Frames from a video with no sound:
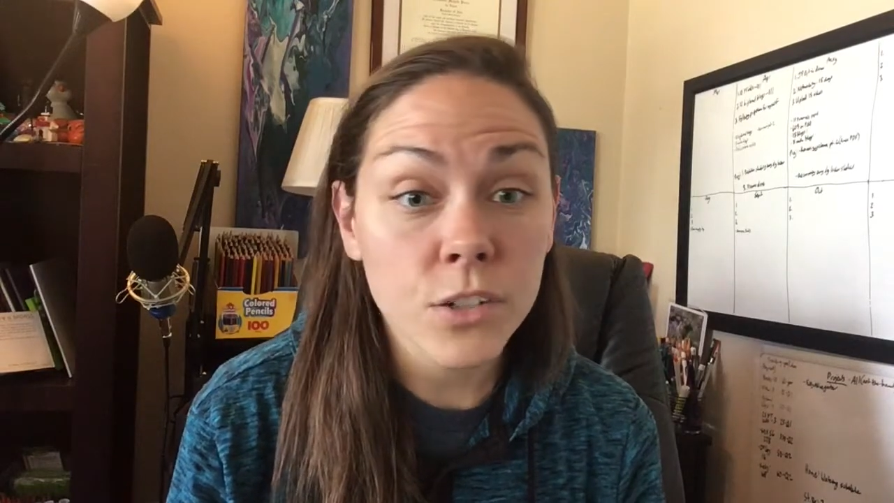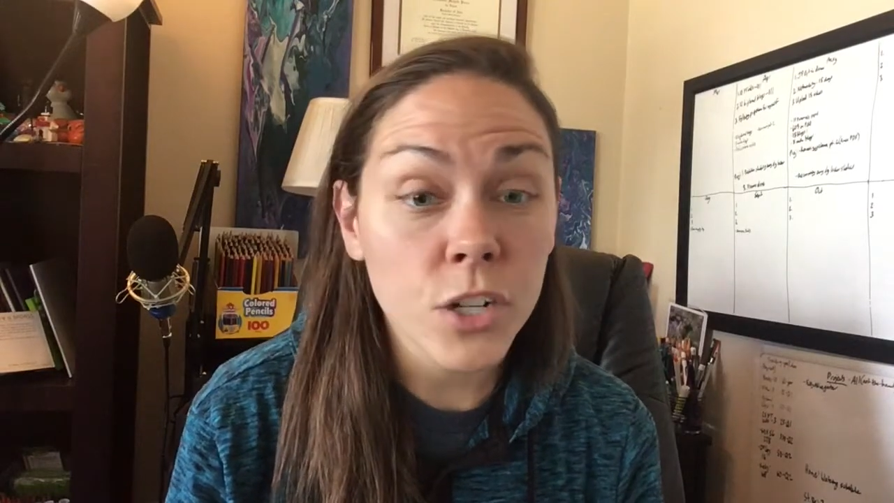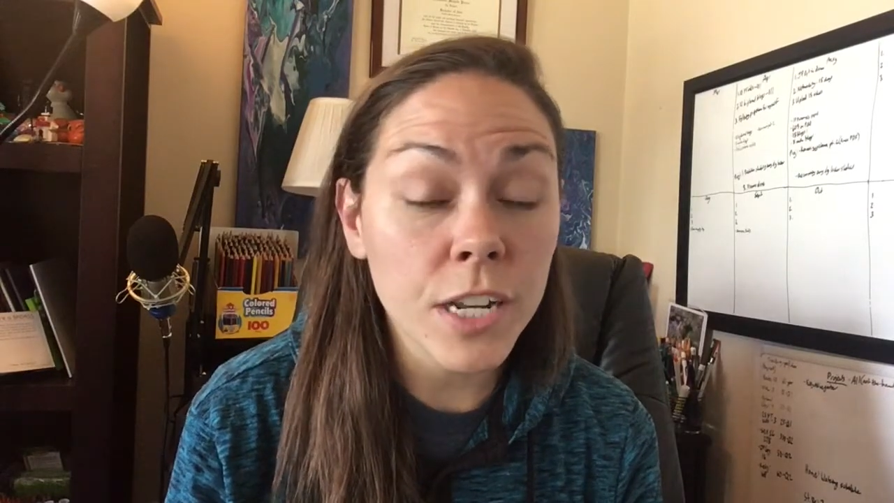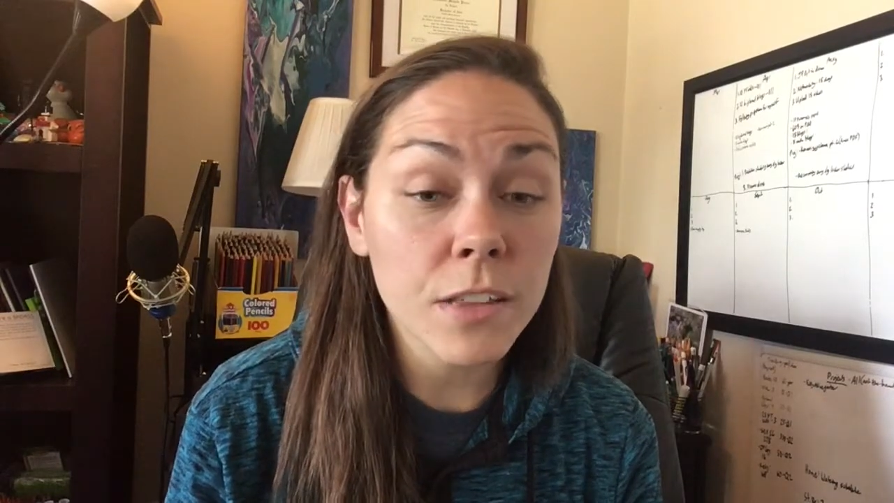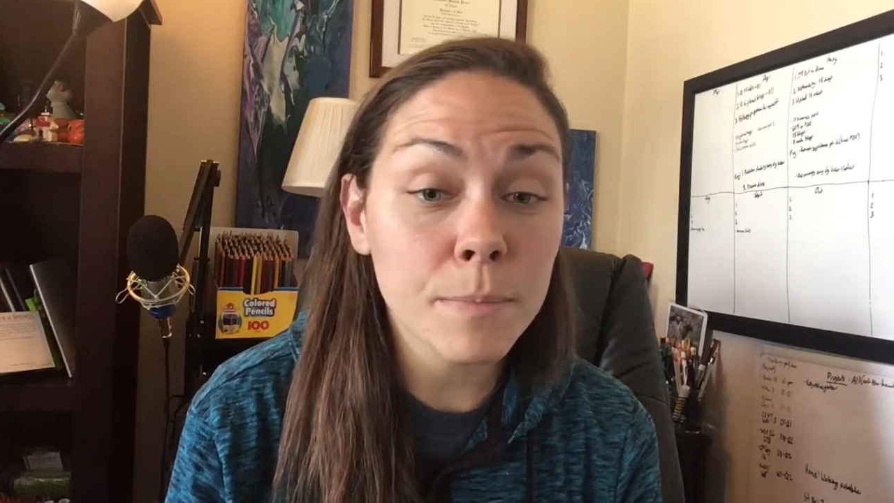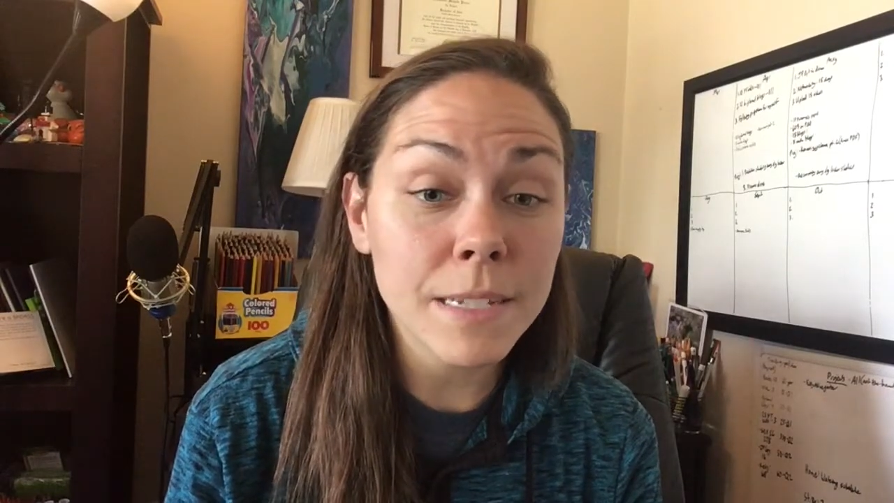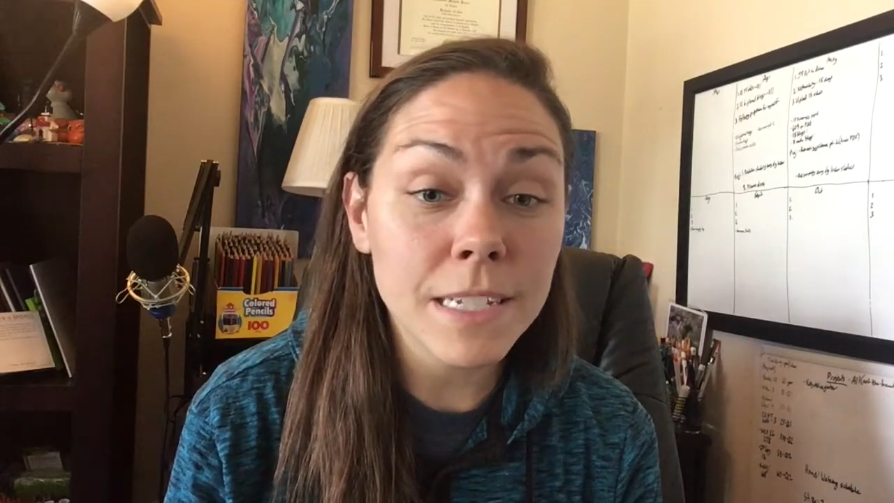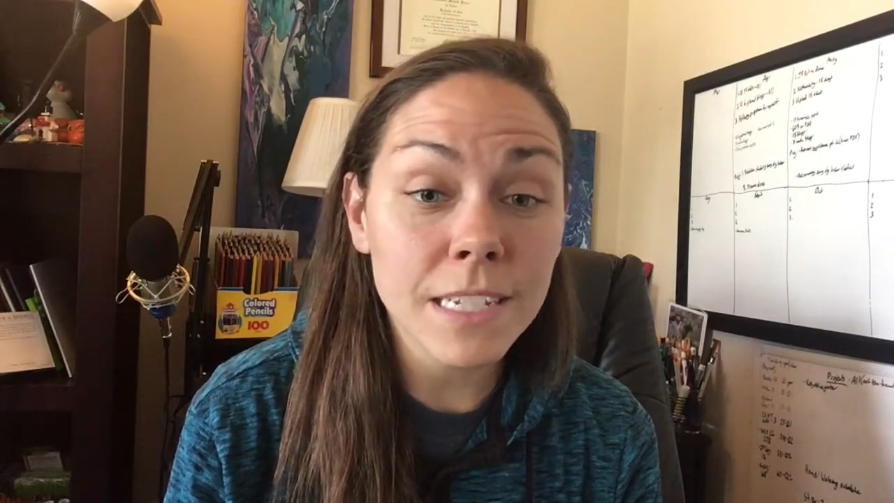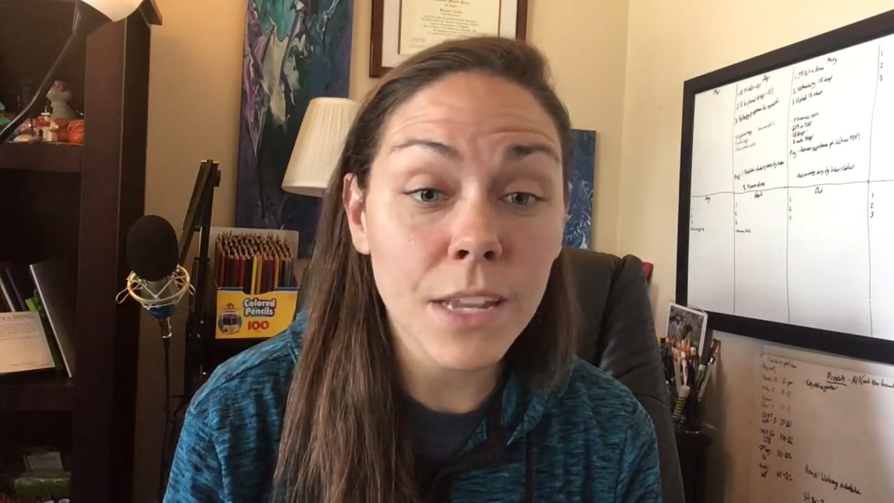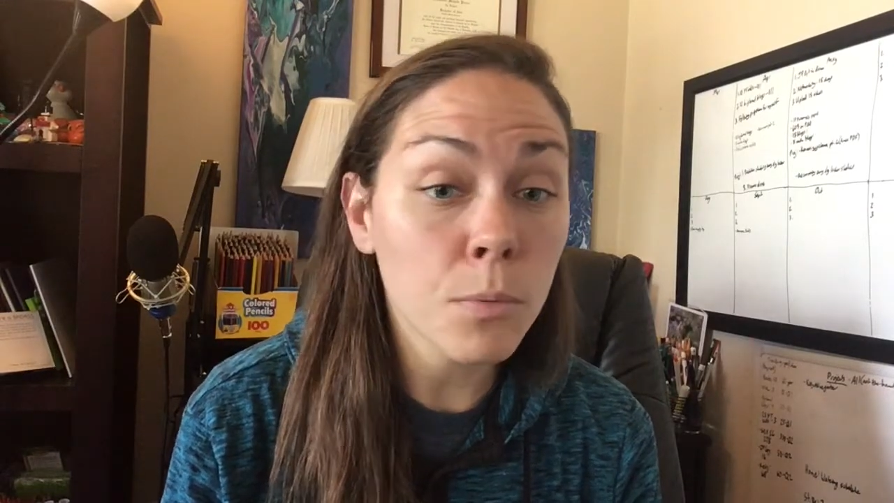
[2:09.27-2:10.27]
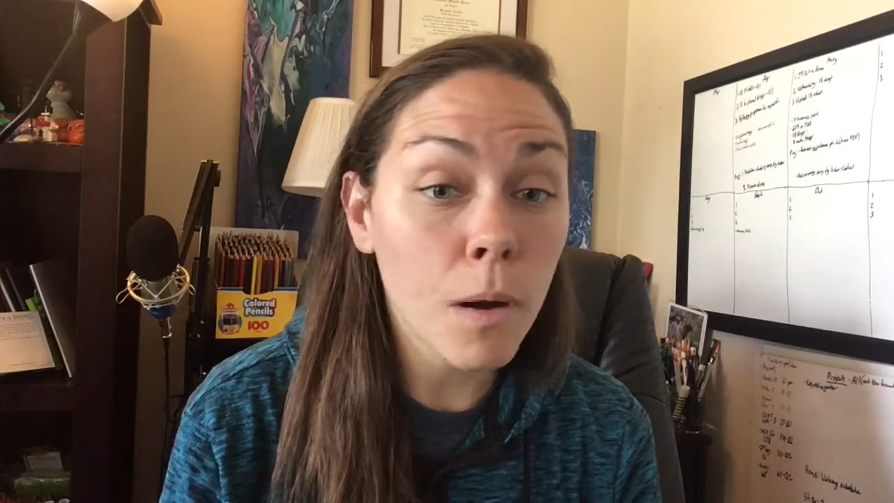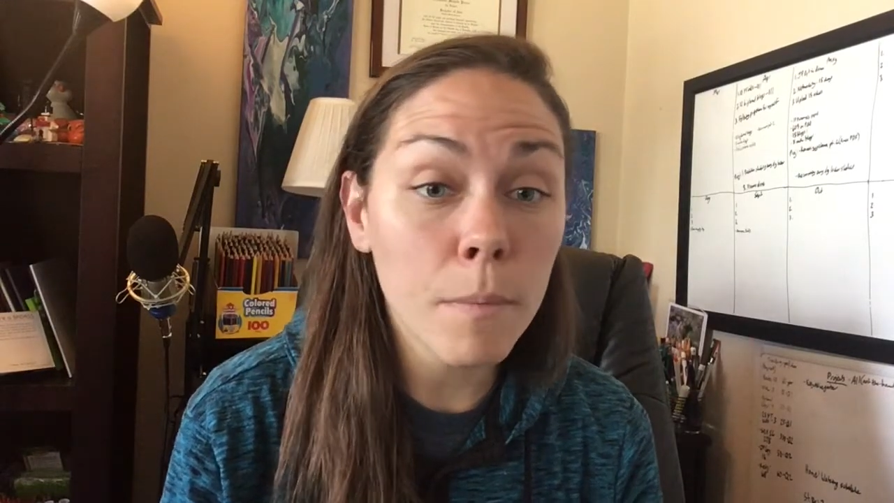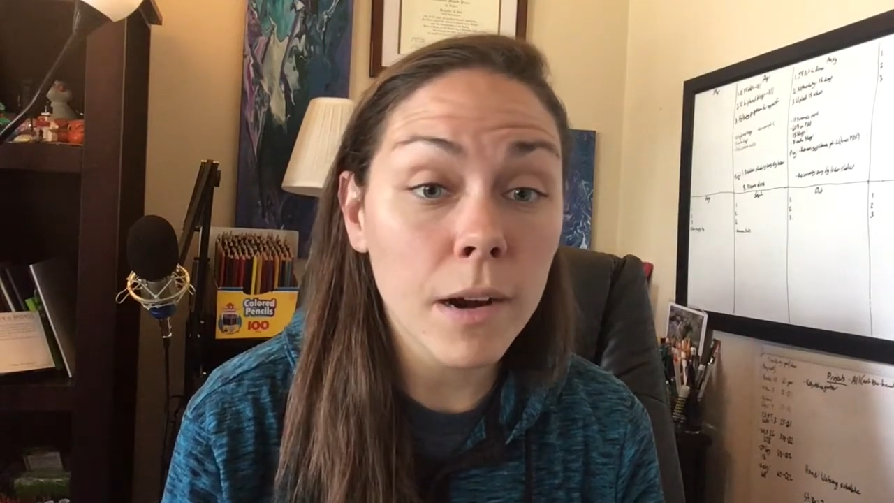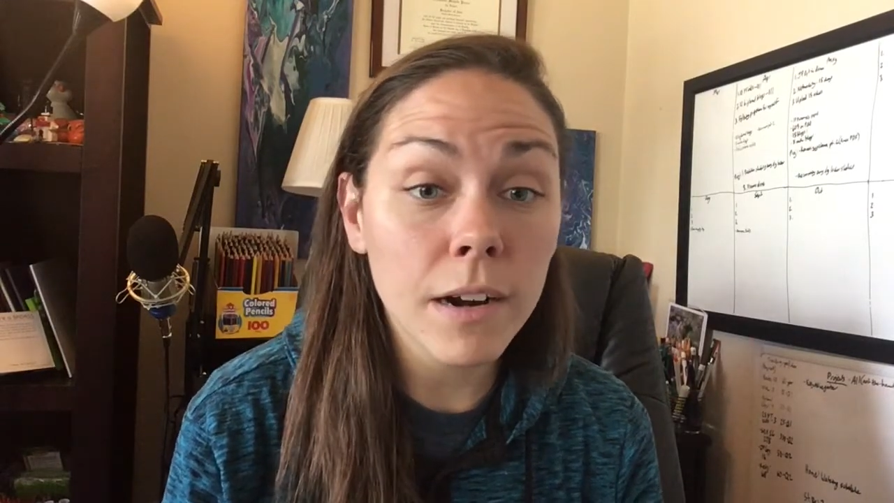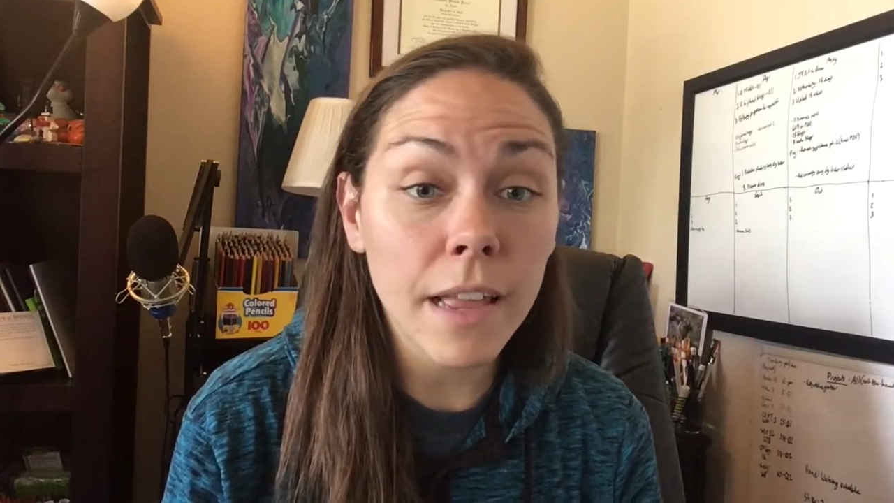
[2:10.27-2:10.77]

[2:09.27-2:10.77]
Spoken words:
treating their business like Walmart,